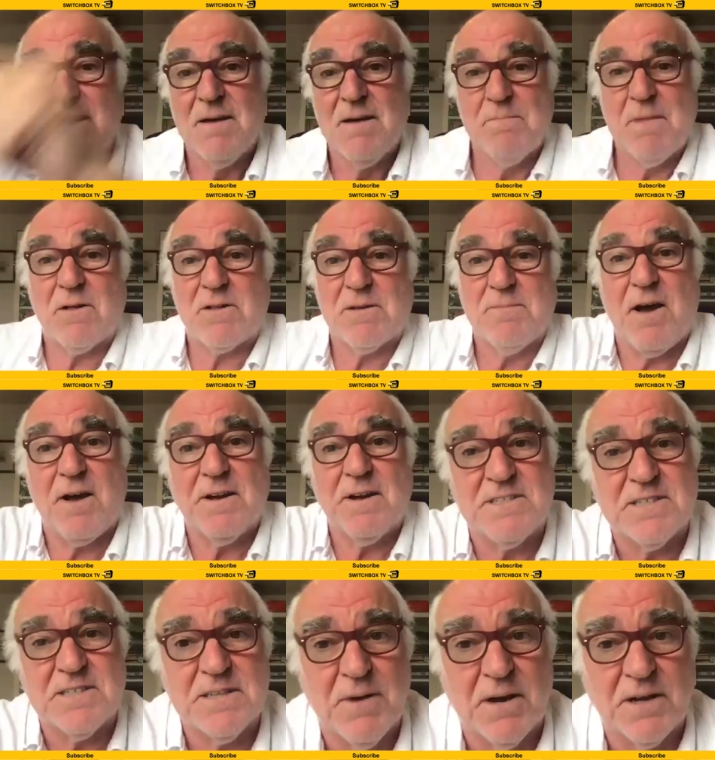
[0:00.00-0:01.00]
Malcolm
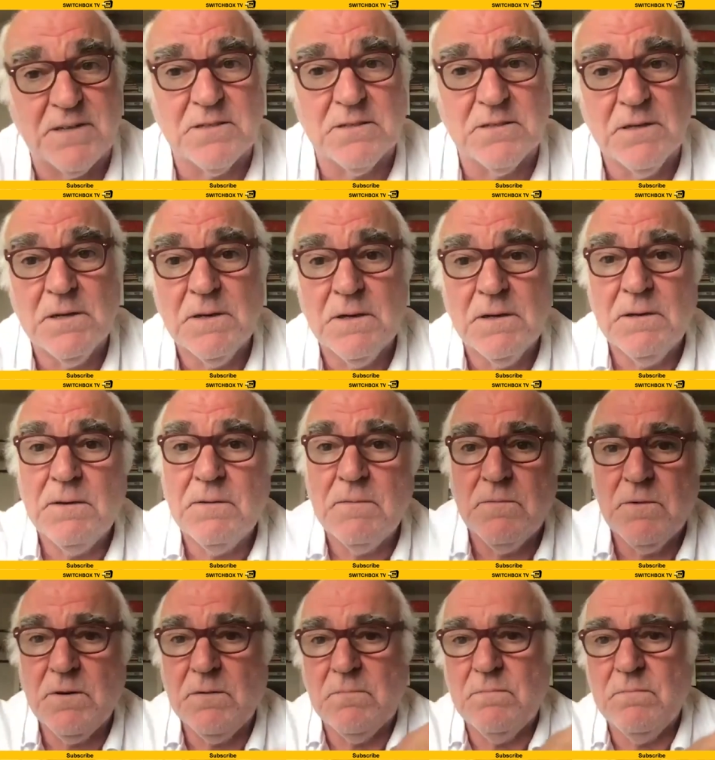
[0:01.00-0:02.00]
Hardy's at the bar and
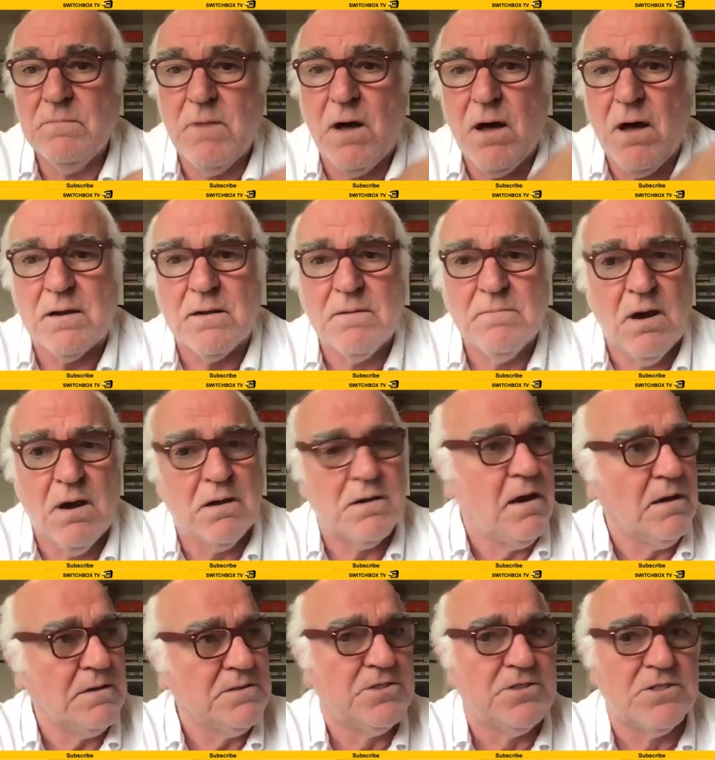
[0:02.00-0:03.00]
said, Mark
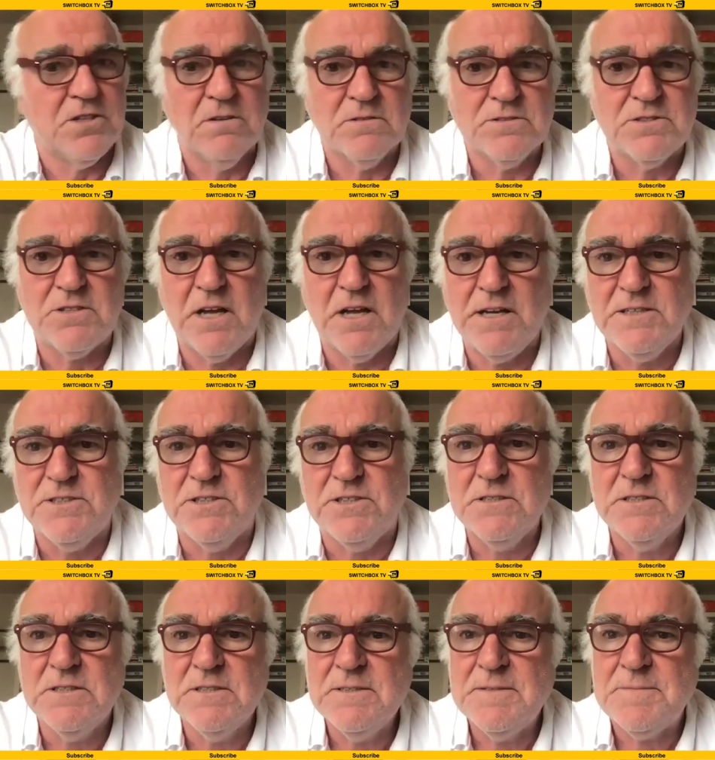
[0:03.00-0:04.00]
Arden's still on stage.
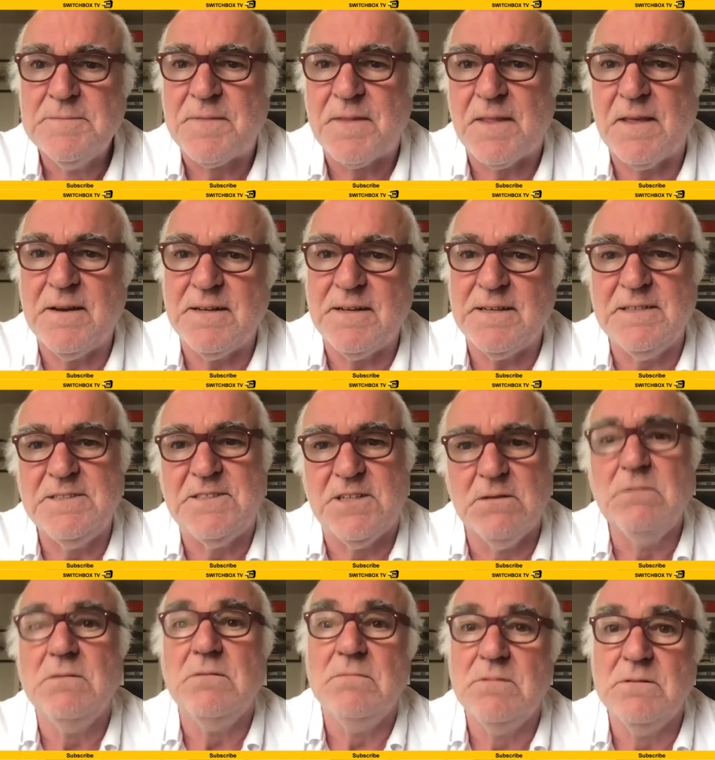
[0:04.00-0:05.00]
And he said,
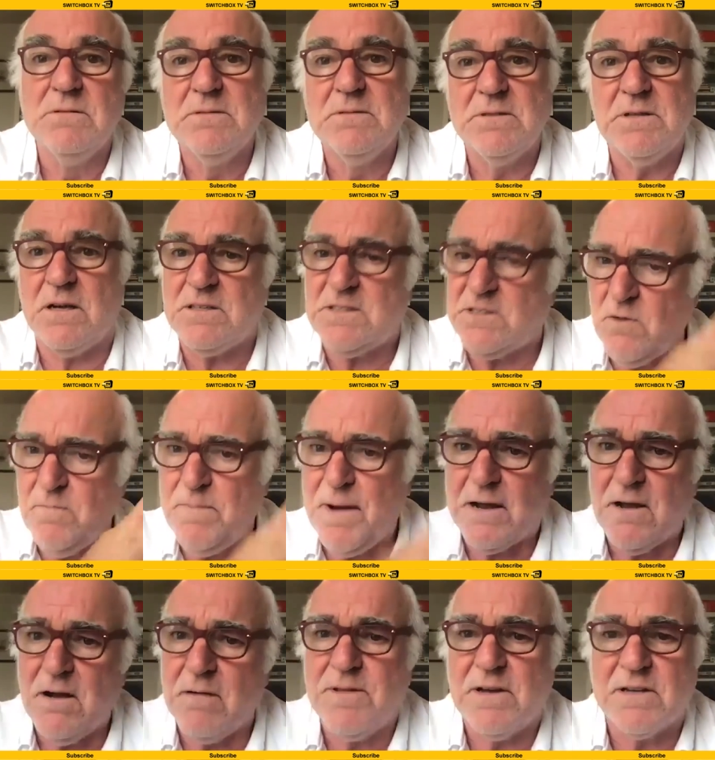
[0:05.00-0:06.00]
oh, well, come back
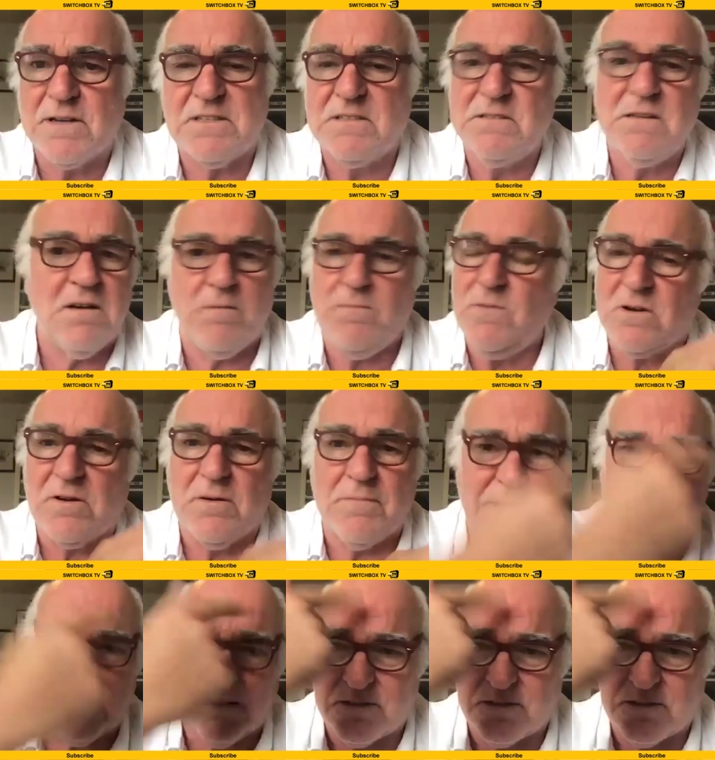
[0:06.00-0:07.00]
up there. I said, no, I'm not going back. I've got